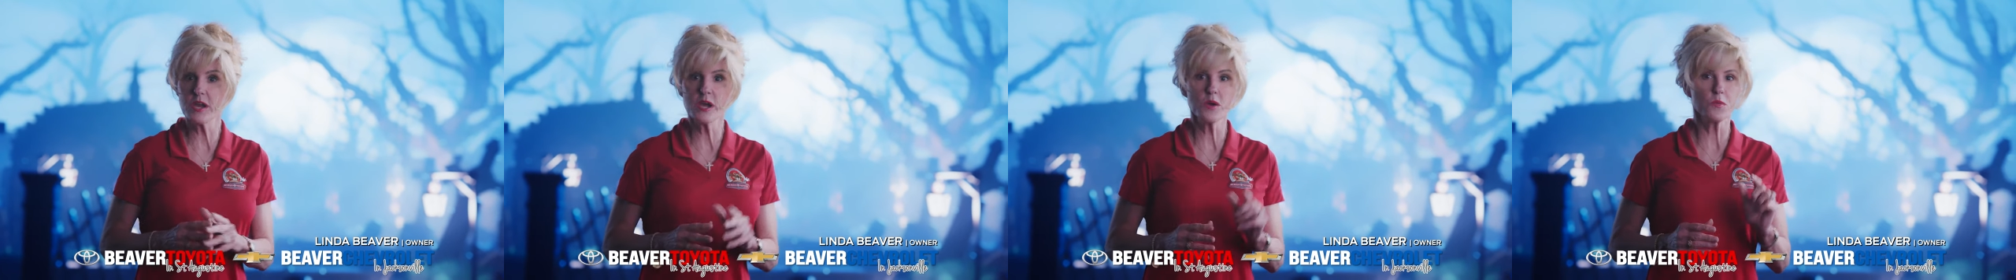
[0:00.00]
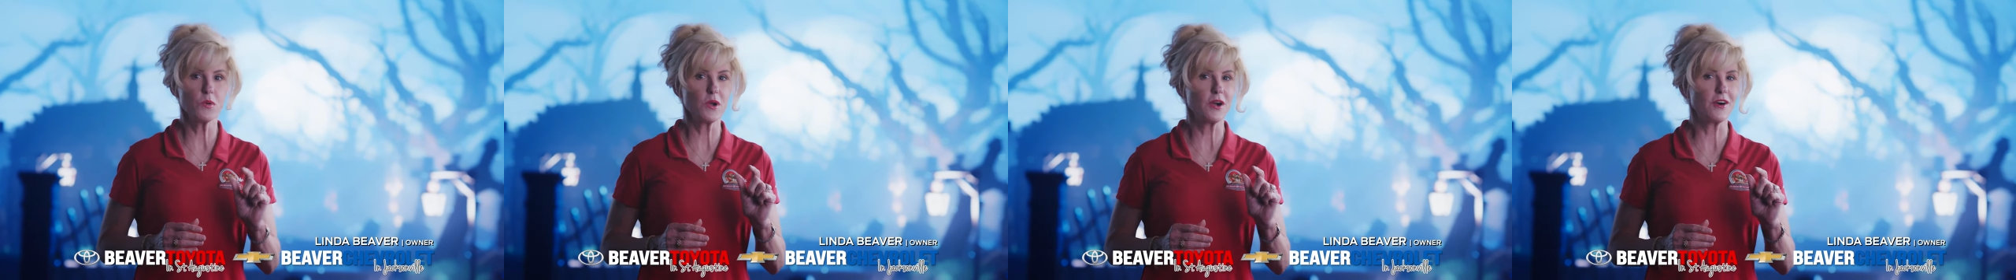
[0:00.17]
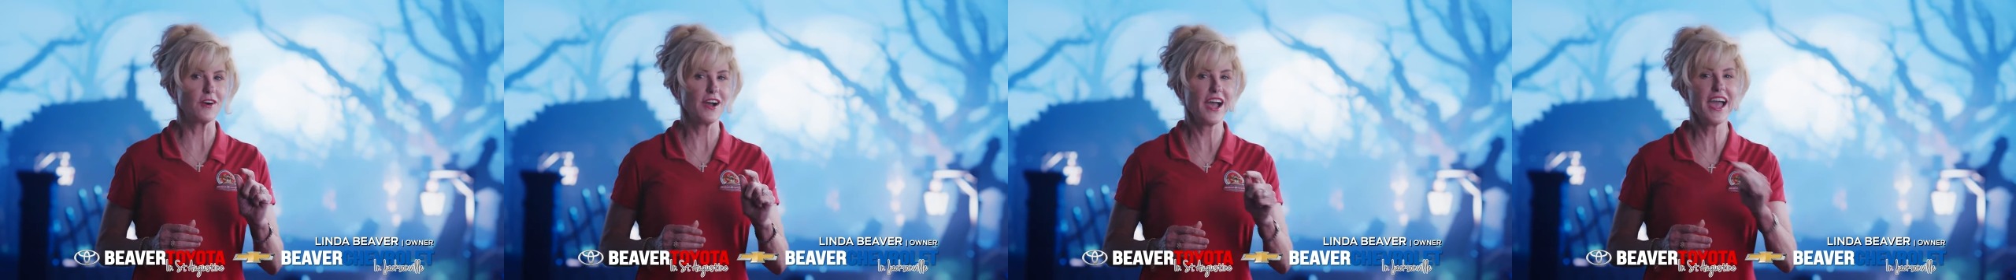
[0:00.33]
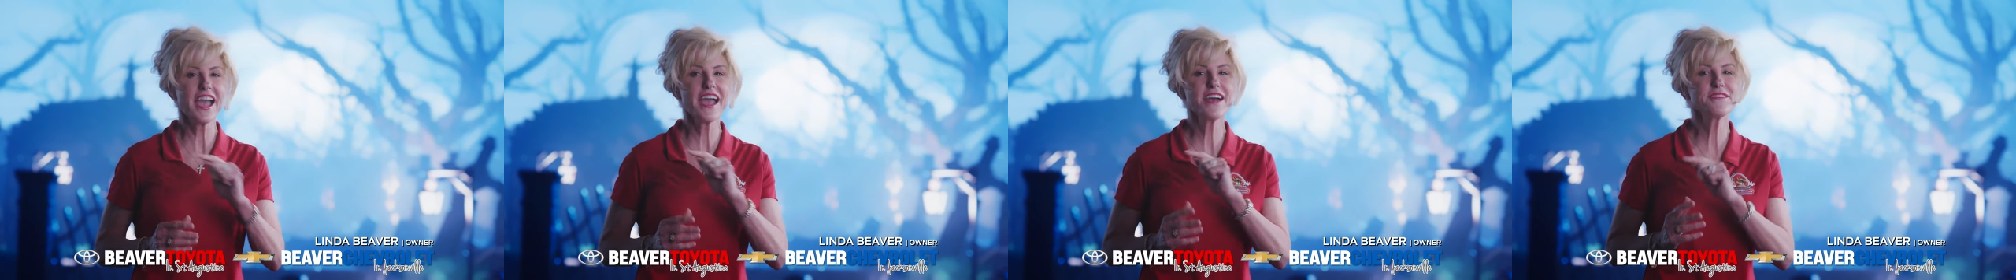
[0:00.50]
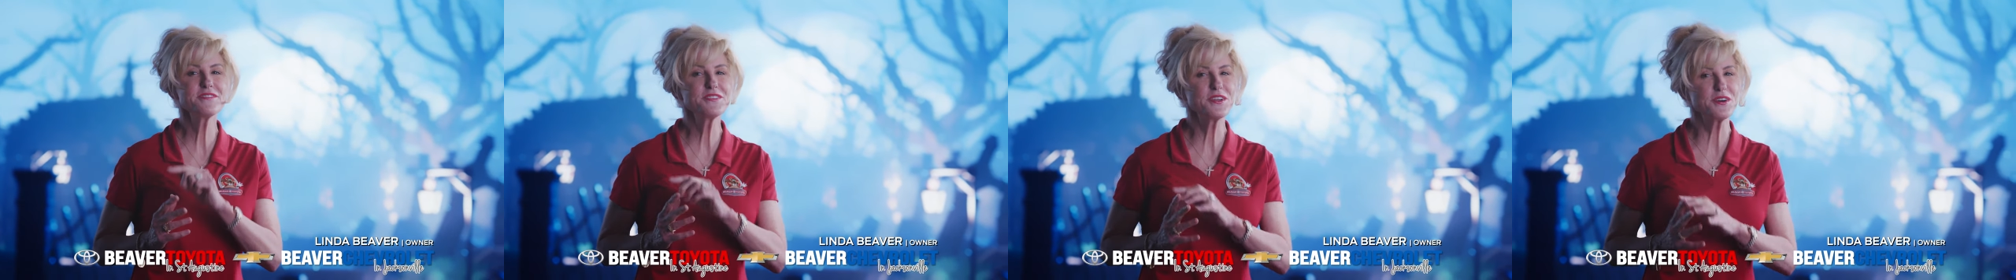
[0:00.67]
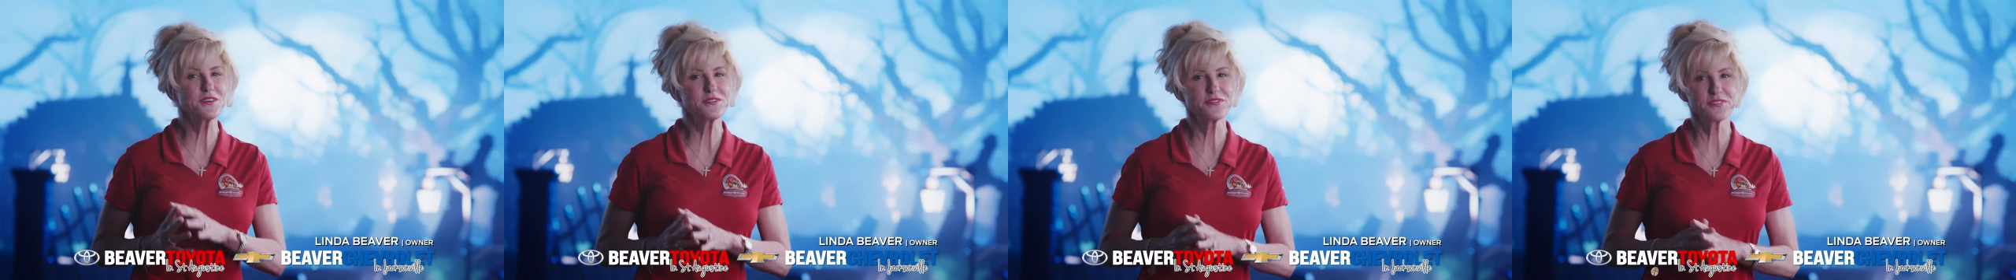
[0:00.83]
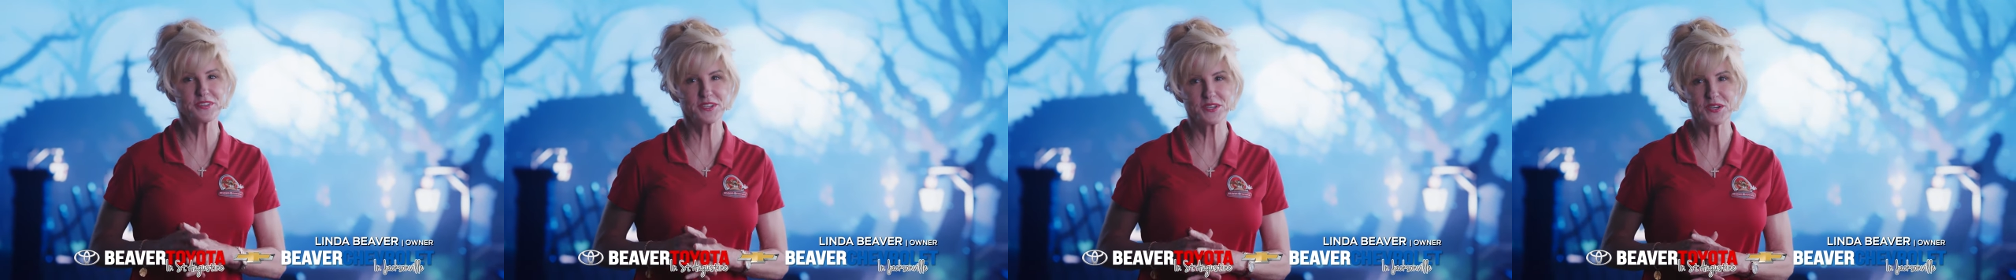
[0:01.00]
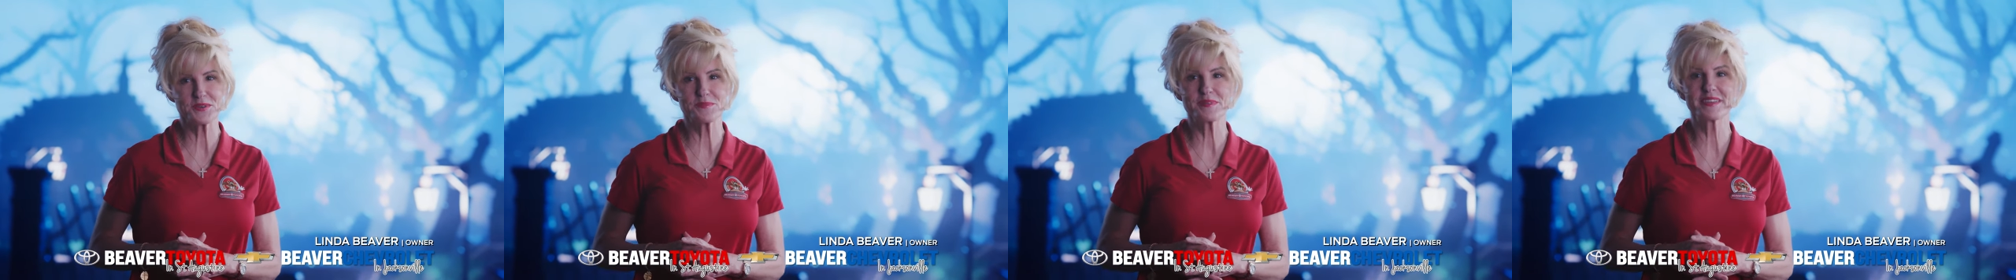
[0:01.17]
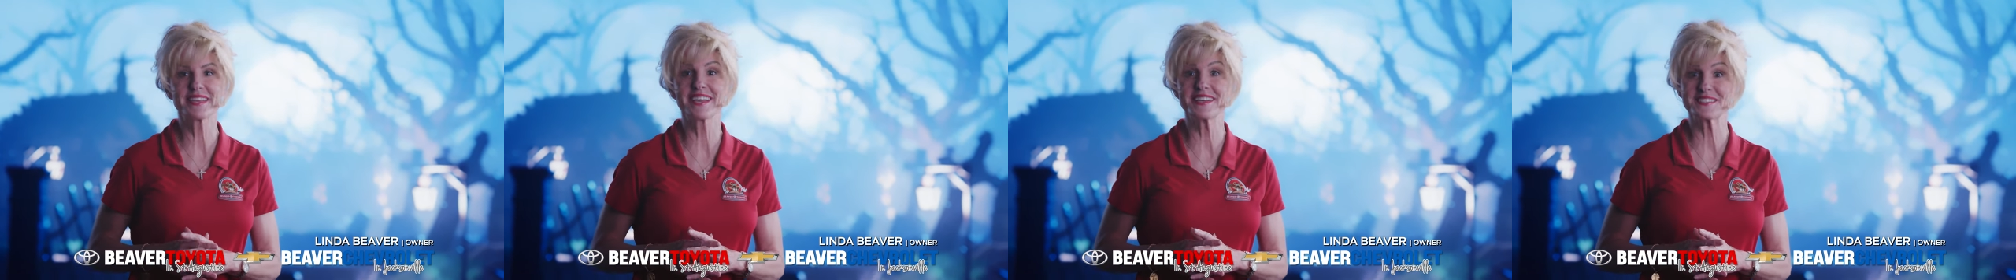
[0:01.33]
Well, have no fear
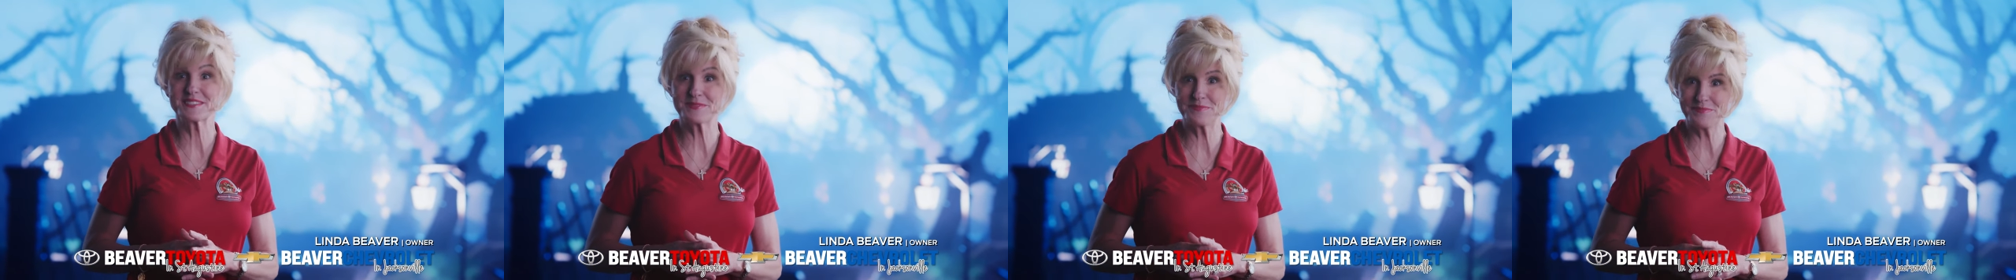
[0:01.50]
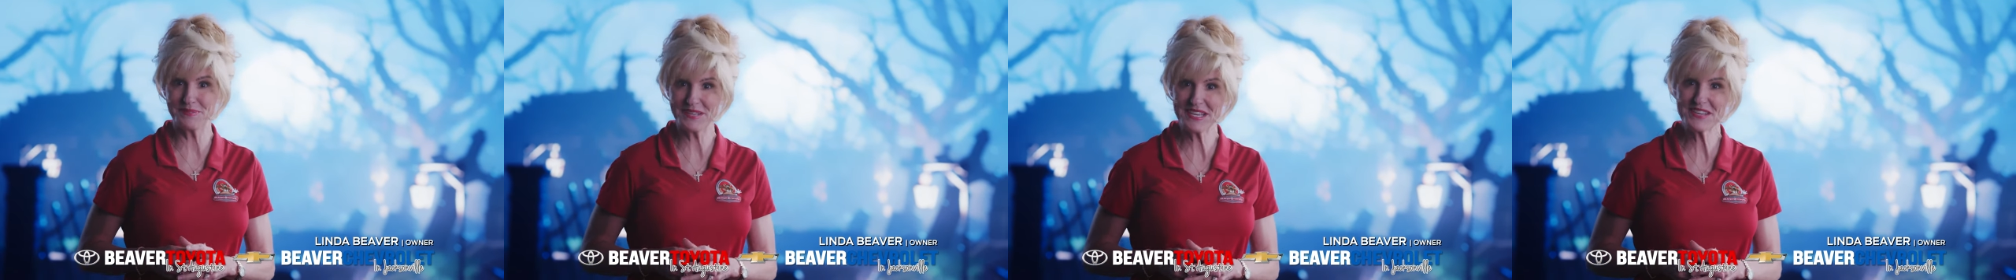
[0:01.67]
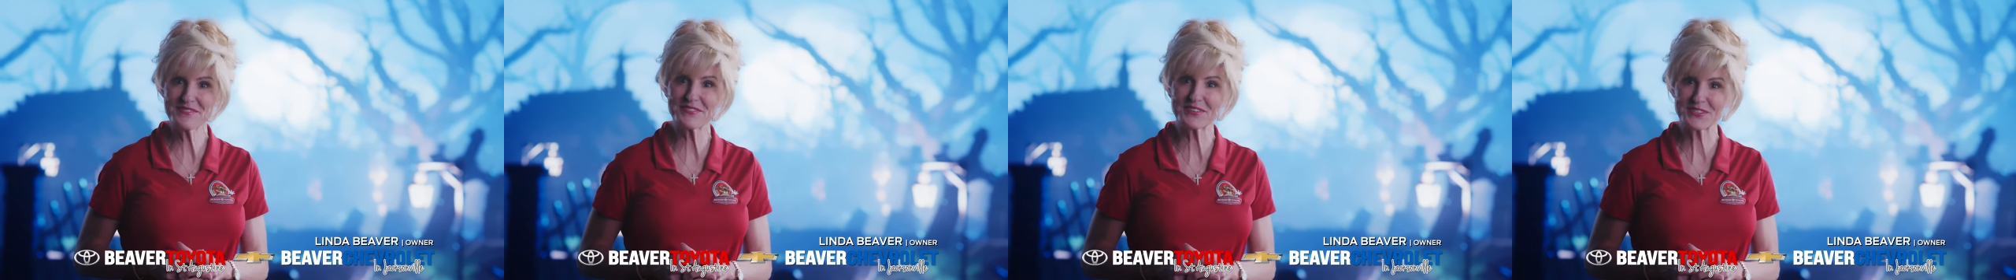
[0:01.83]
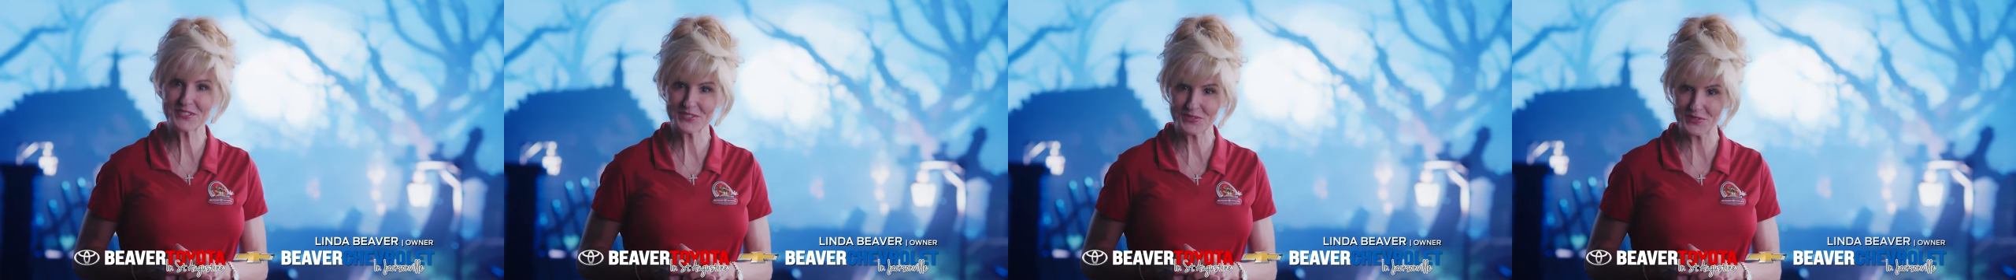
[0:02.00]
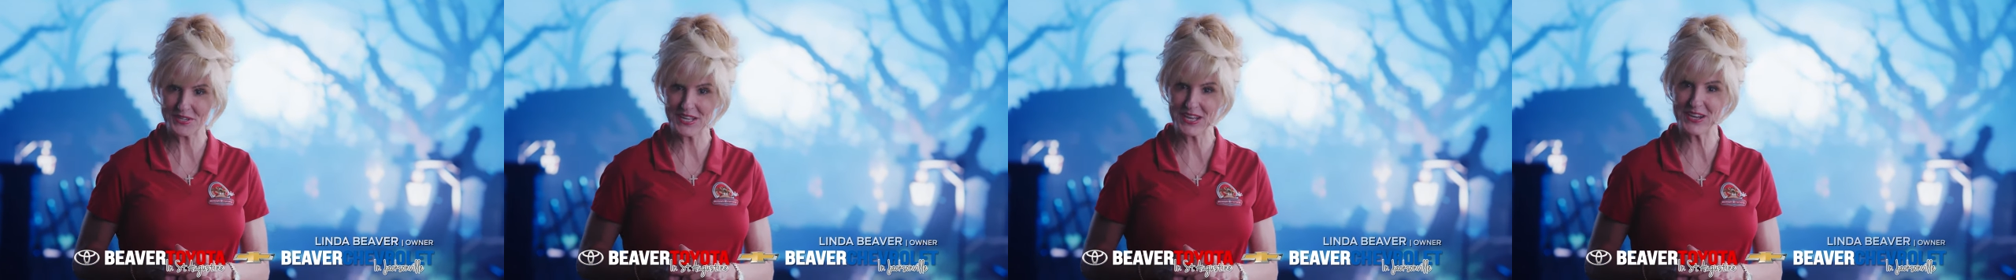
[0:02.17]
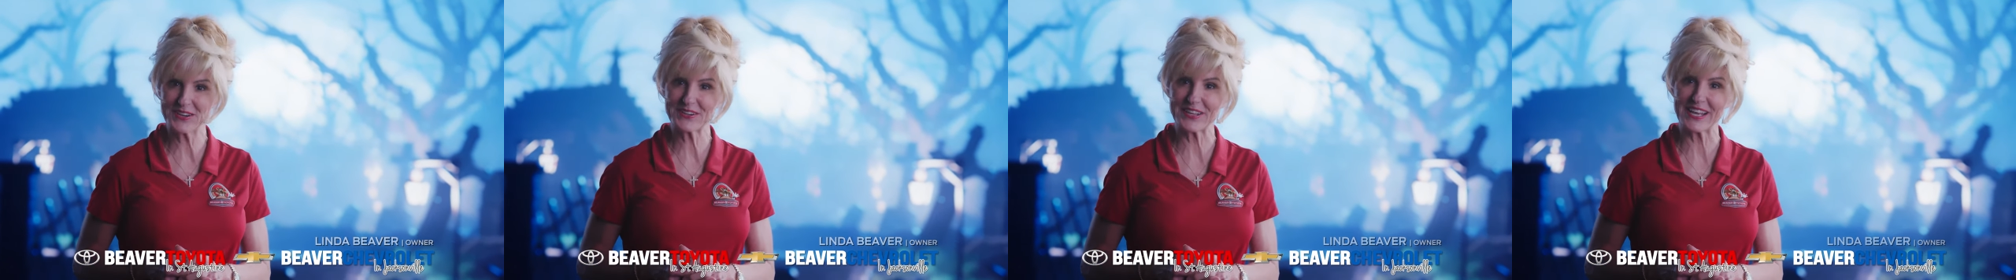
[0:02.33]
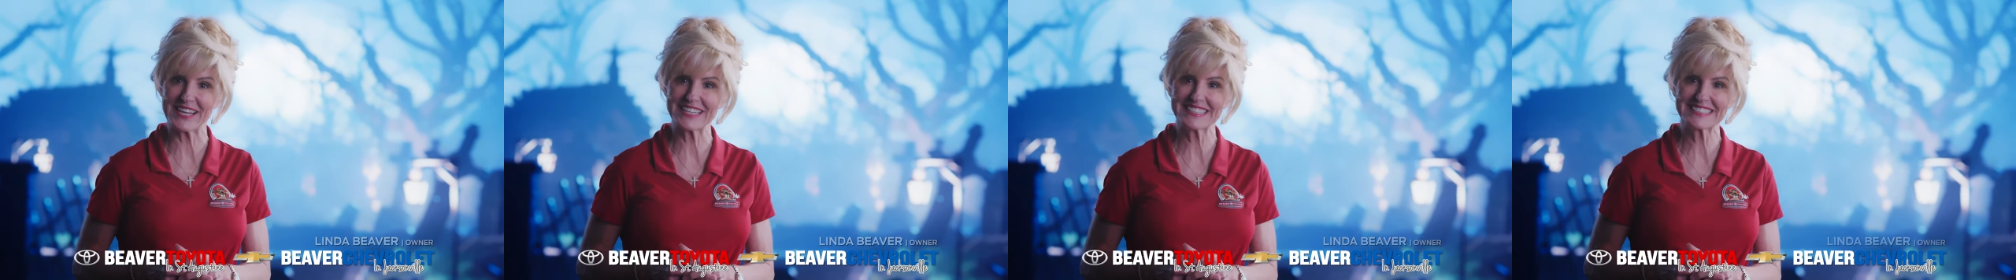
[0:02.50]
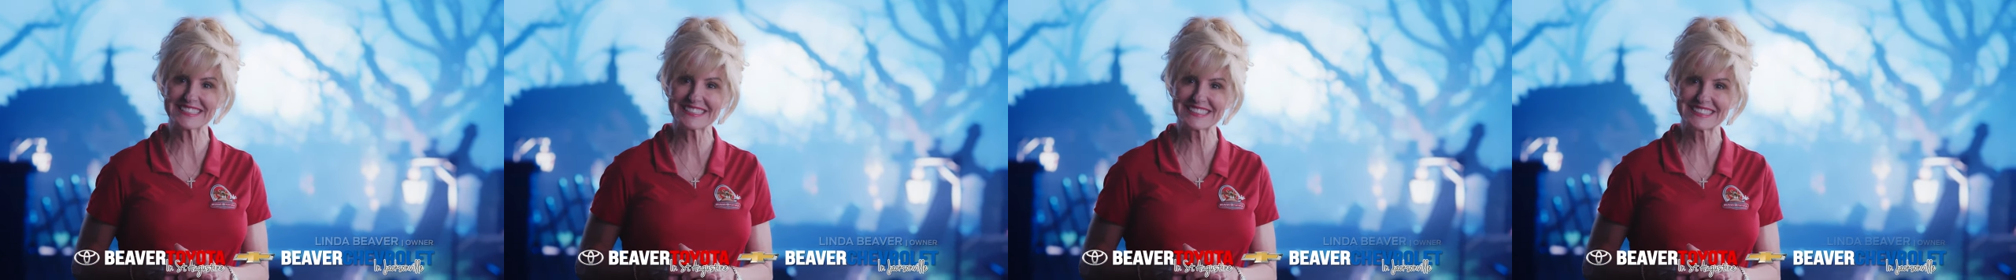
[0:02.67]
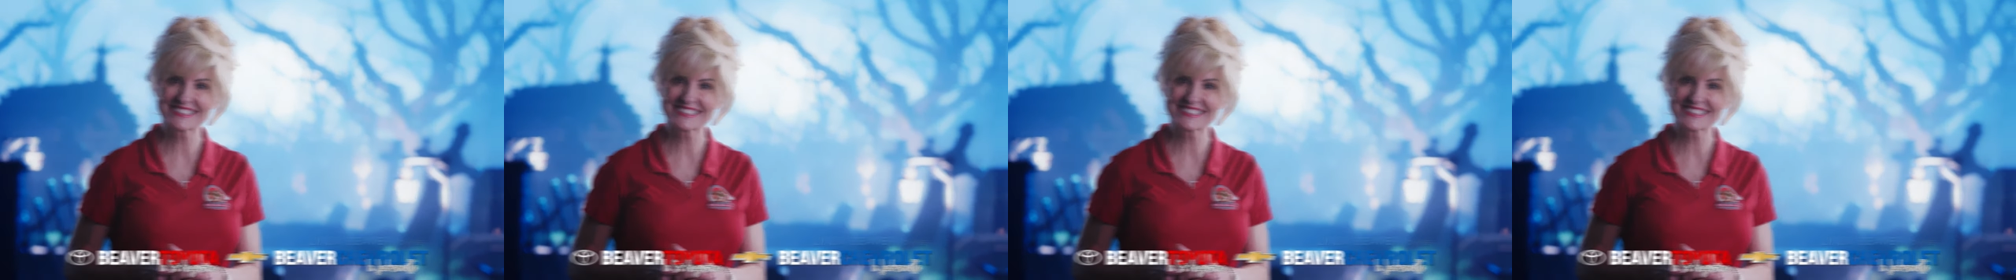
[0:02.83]
because Beaver Toyota